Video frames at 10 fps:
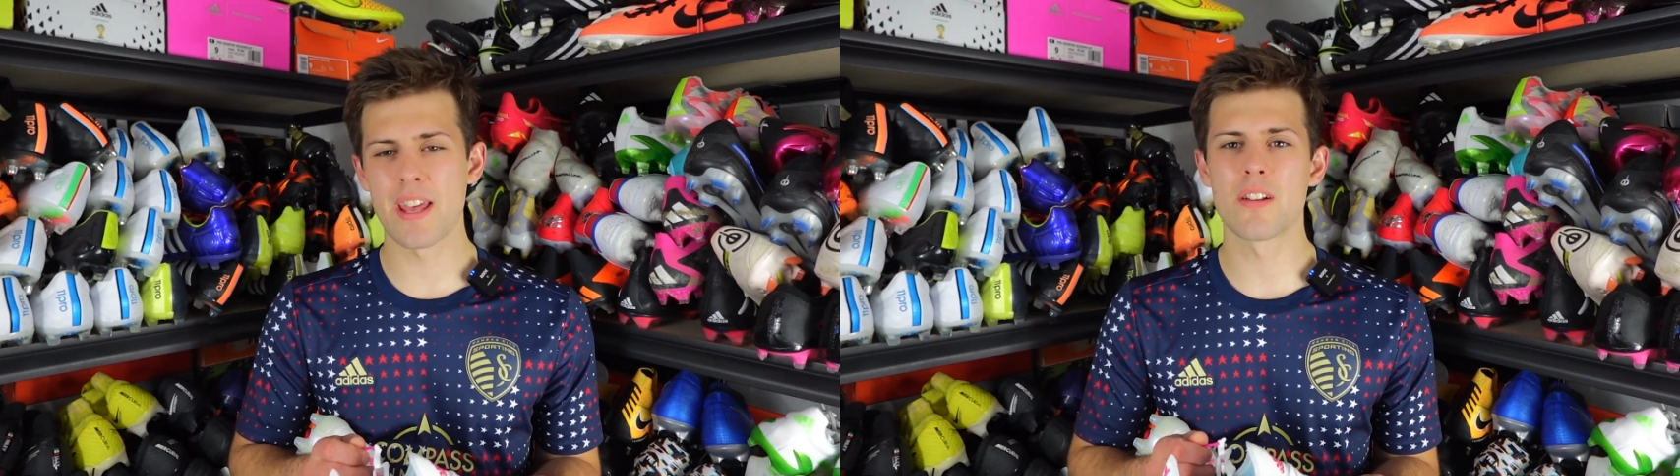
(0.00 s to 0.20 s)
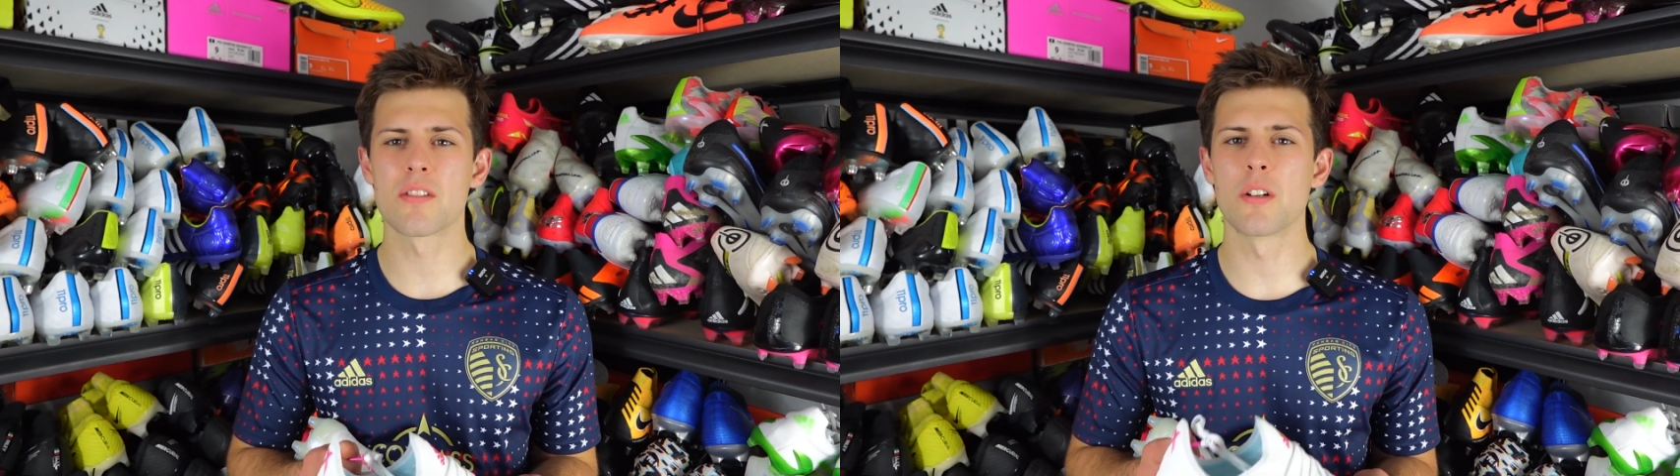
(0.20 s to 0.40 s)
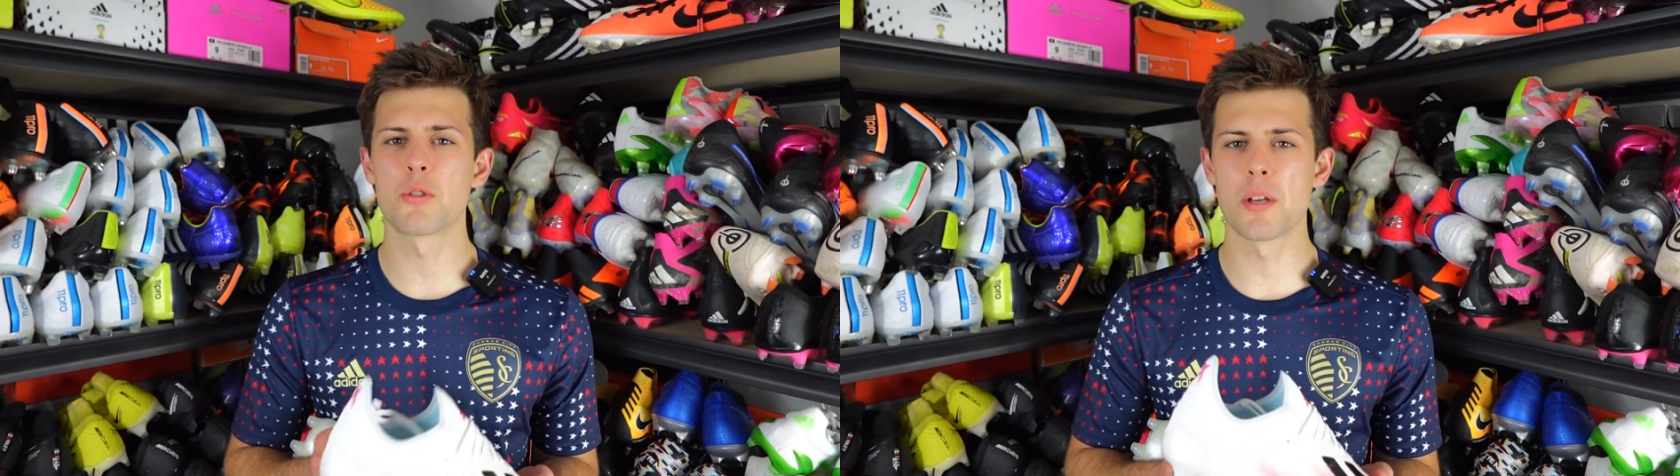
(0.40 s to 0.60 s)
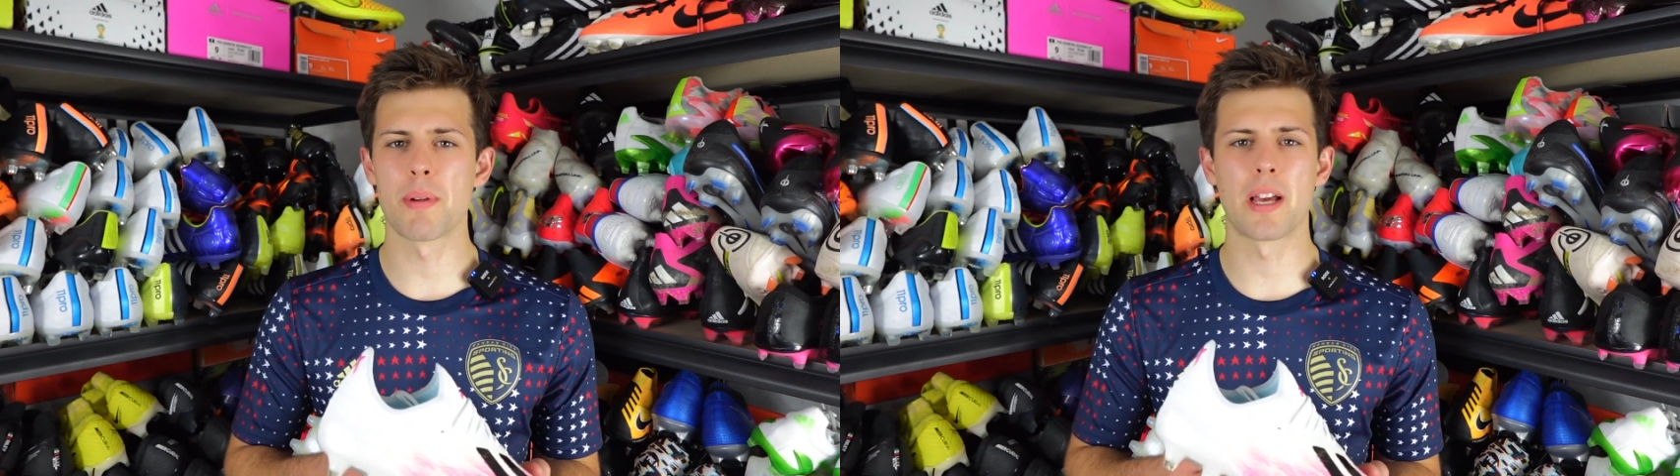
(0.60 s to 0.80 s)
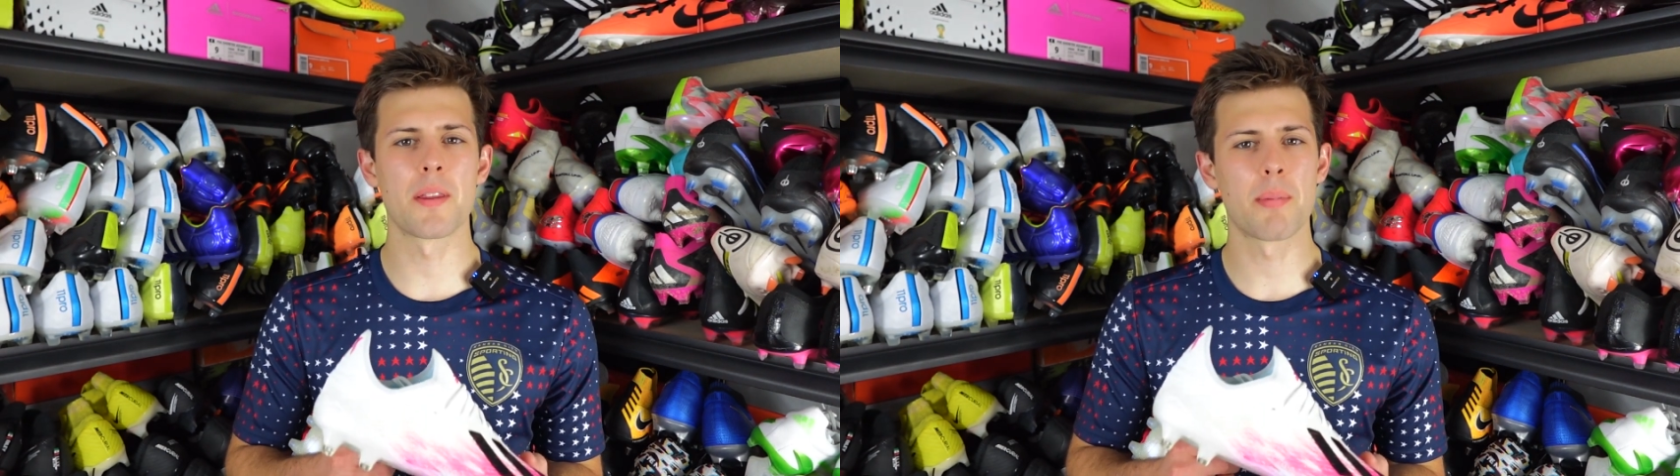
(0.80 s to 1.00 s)
and there's no
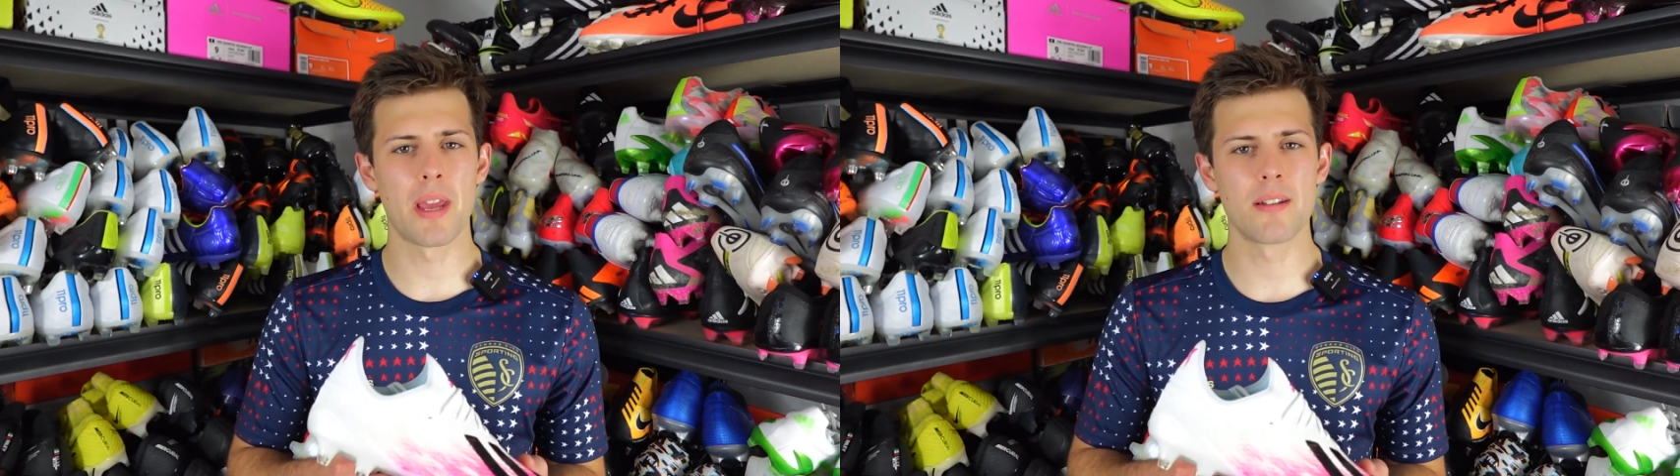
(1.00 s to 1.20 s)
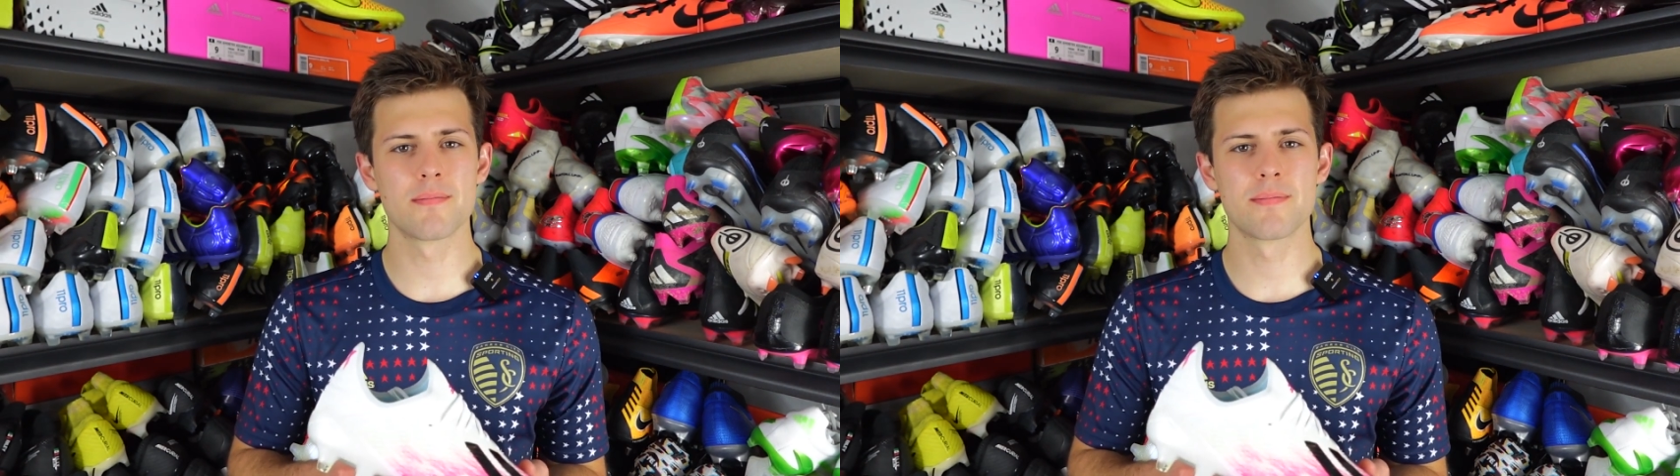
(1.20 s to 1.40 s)
chipping on the paint.